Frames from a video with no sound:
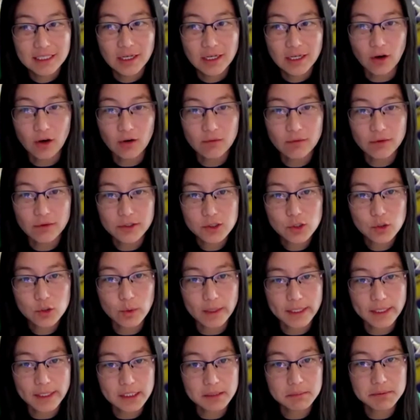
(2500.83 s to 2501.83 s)
over
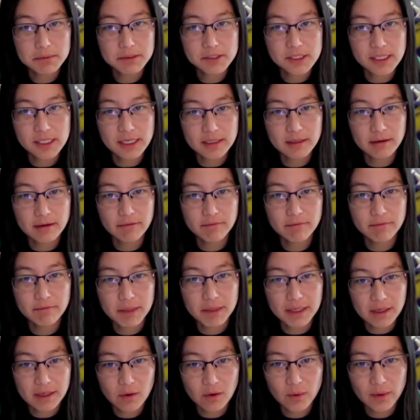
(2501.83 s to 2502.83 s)
20% of
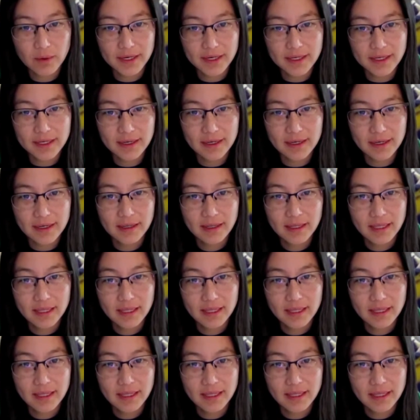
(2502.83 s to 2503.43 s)
Bitcoin